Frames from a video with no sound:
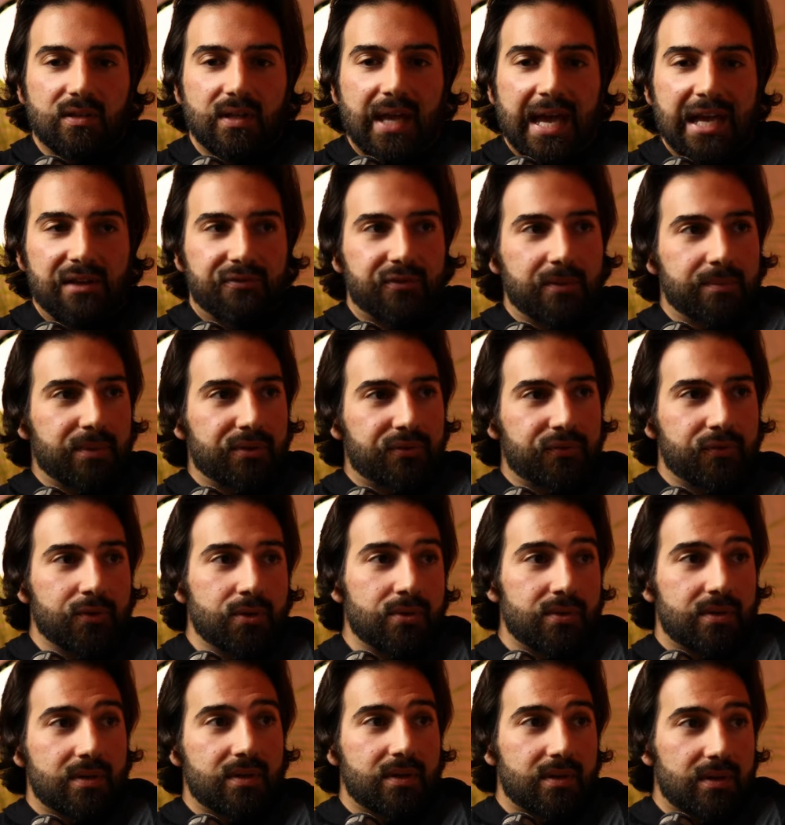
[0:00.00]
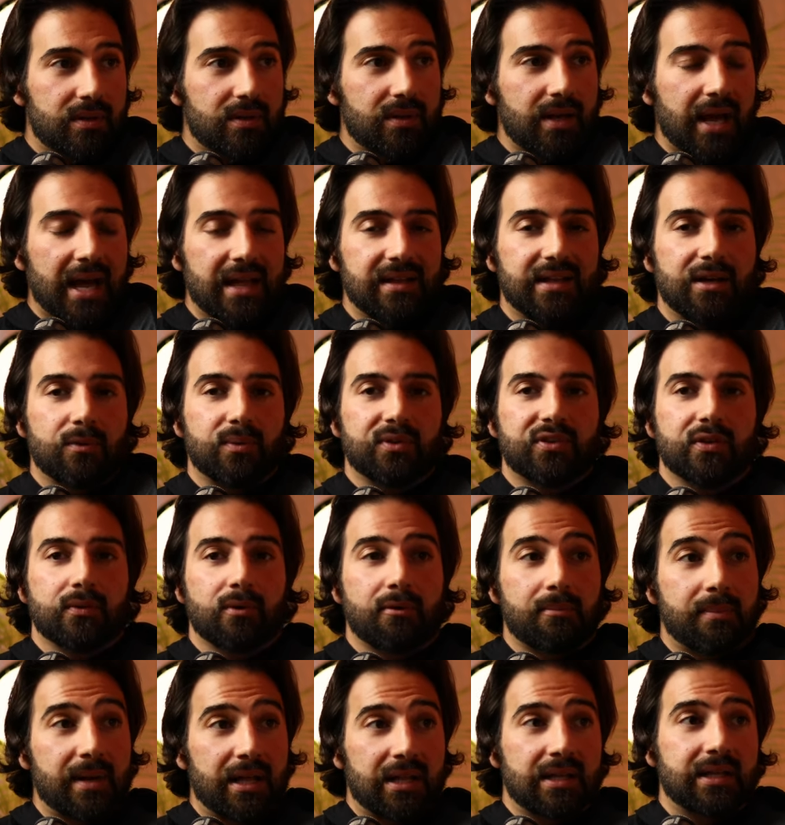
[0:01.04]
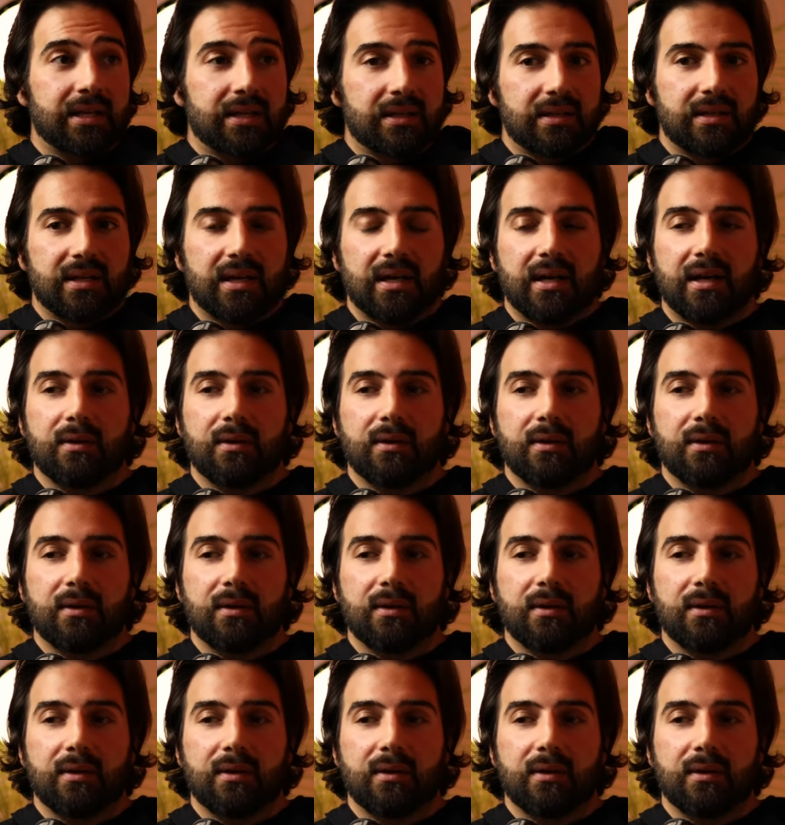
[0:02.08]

ate from the fruit, and it was a rebellion.